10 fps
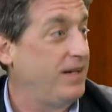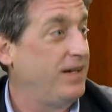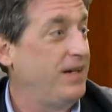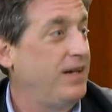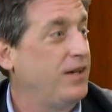
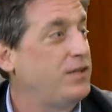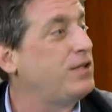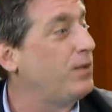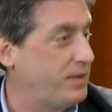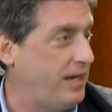Mm-hmm.
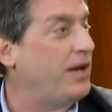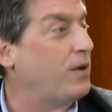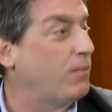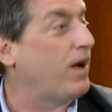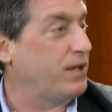So it's an
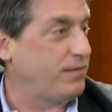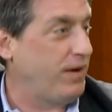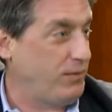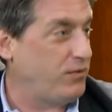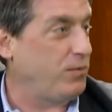enterprise
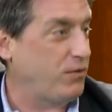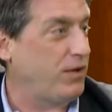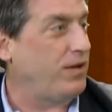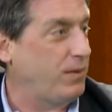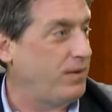fund, which I'm sure
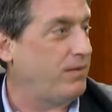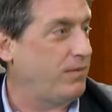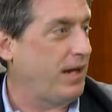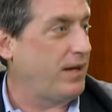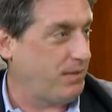you know what
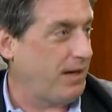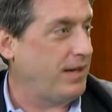that is, right?